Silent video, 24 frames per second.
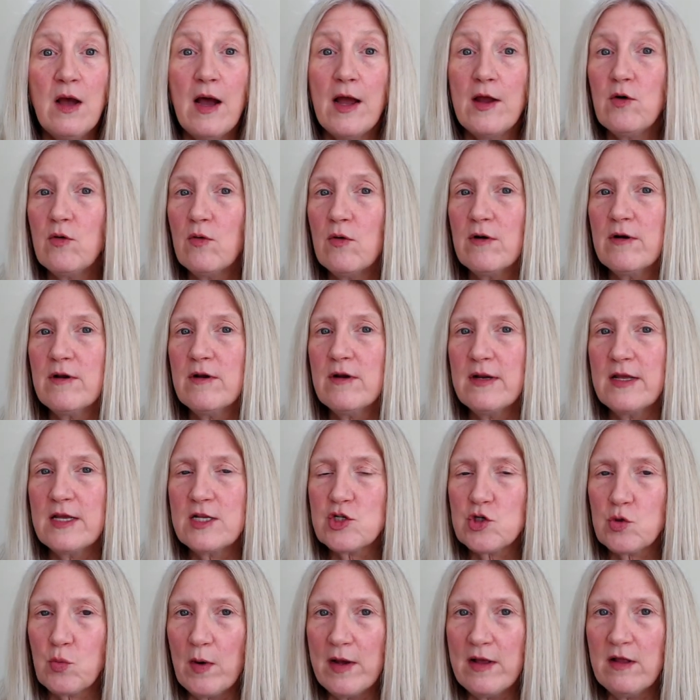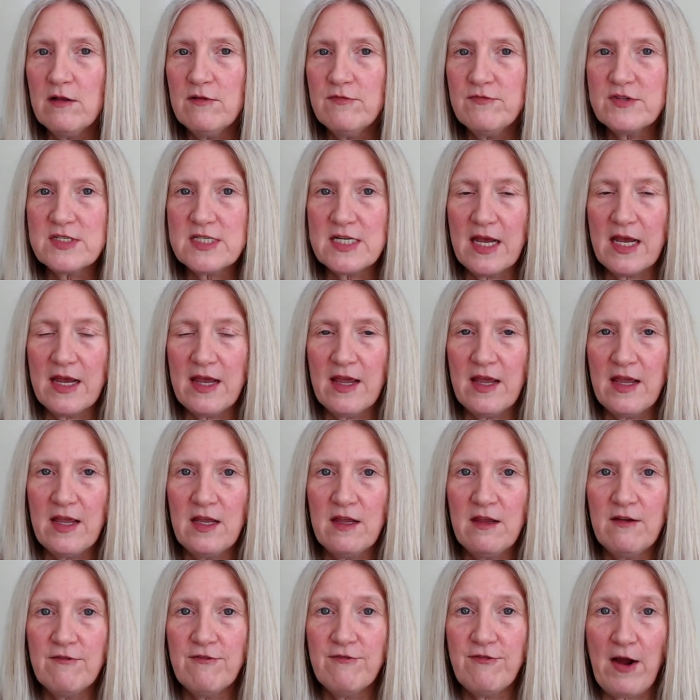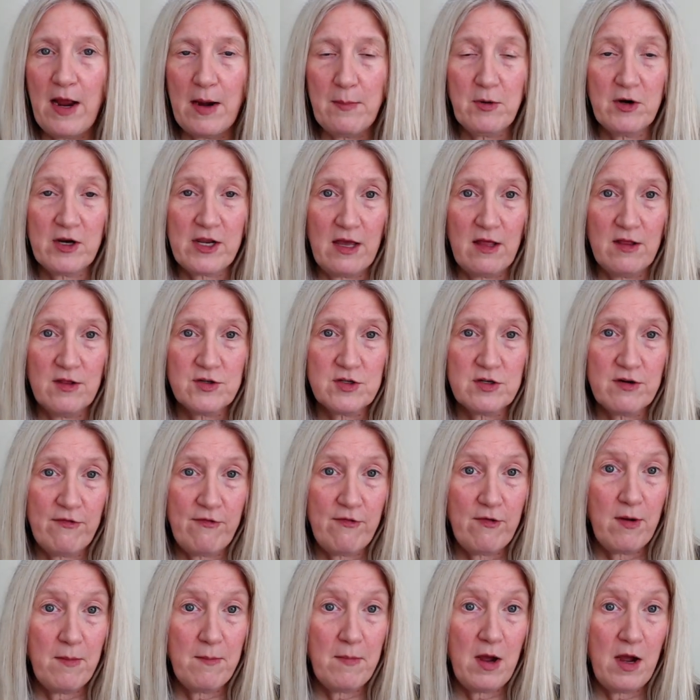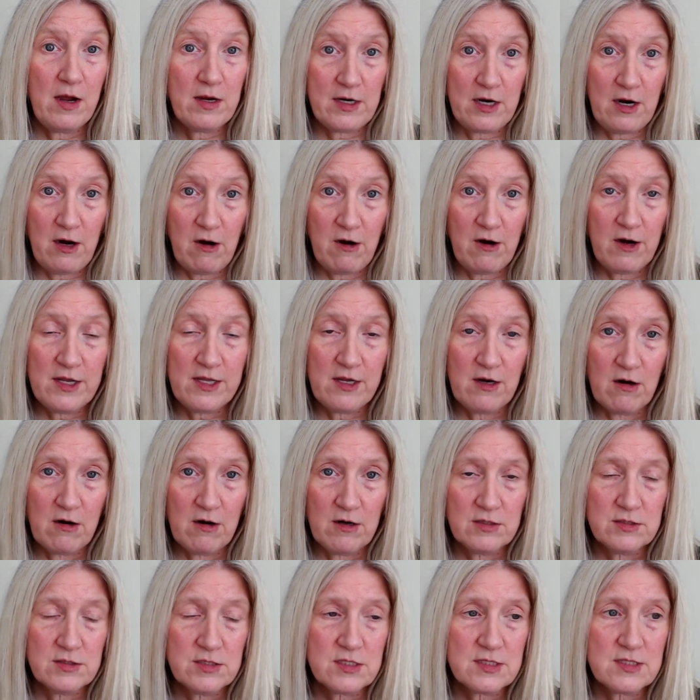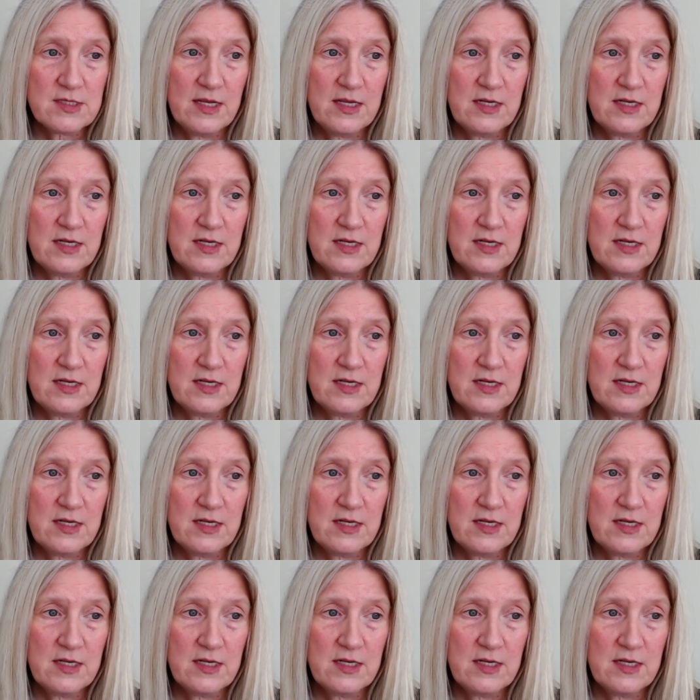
I ordered a twelve day fiber calendar from Akara Yarns,